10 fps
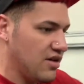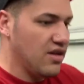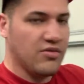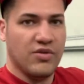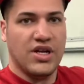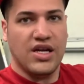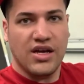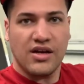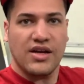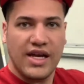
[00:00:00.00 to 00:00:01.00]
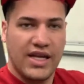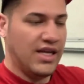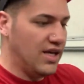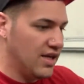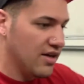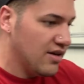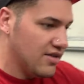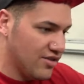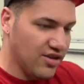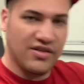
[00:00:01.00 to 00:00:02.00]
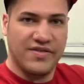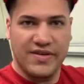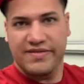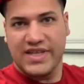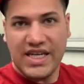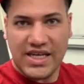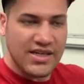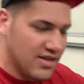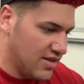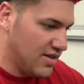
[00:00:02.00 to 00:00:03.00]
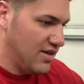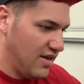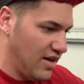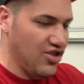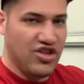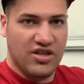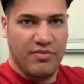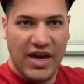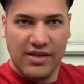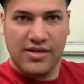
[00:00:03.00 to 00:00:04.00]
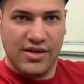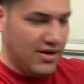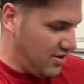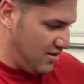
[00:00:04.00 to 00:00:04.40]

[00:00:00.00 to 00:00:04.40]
it's when a young lady turns 15 and she's Mexican.